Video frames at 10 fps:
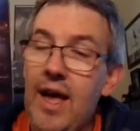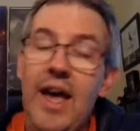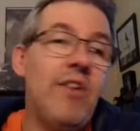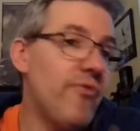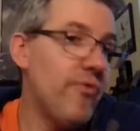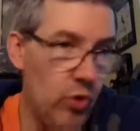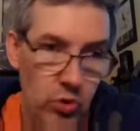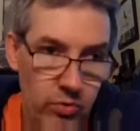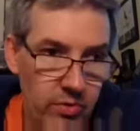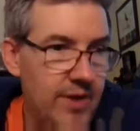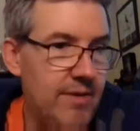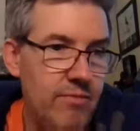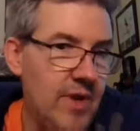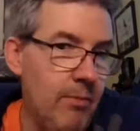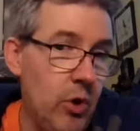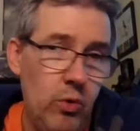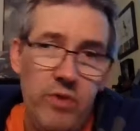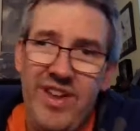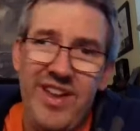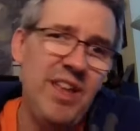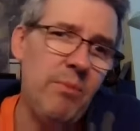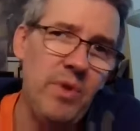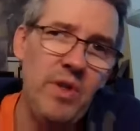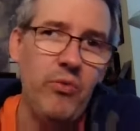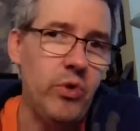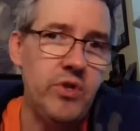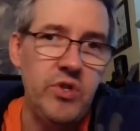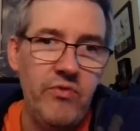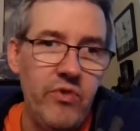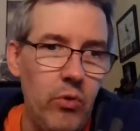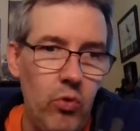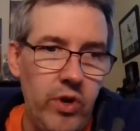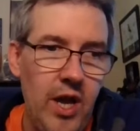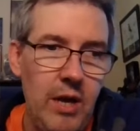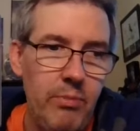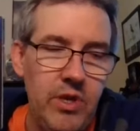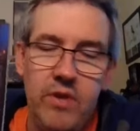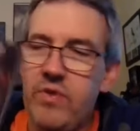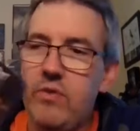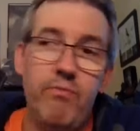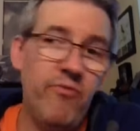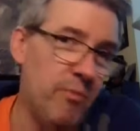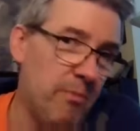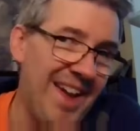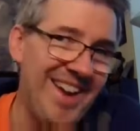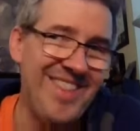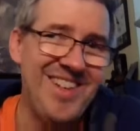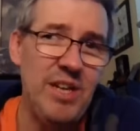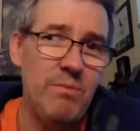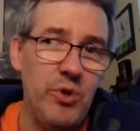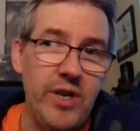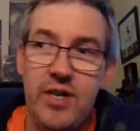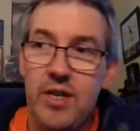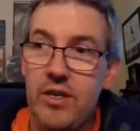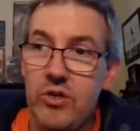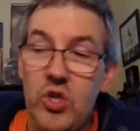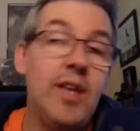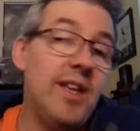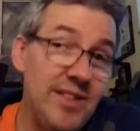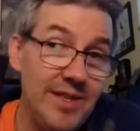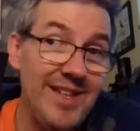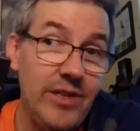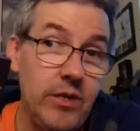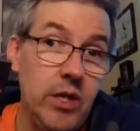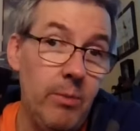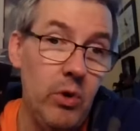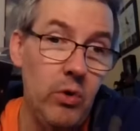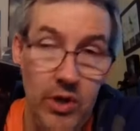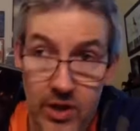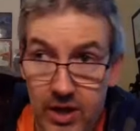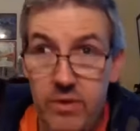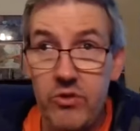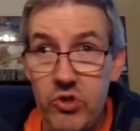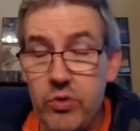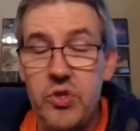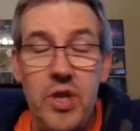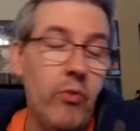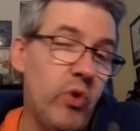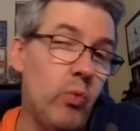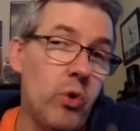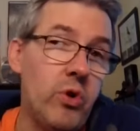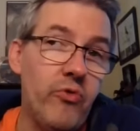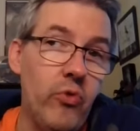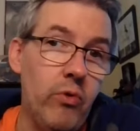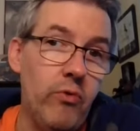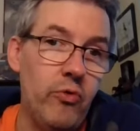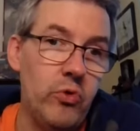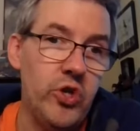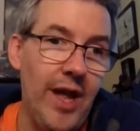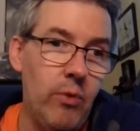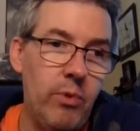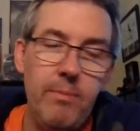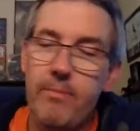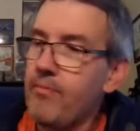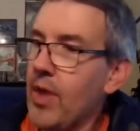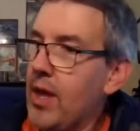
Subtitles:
I've heard the demo. I've got MP3s of an old copy of it from back in the tape trading days. And it's a decent demo. A lot of the songs got reworked for their first album.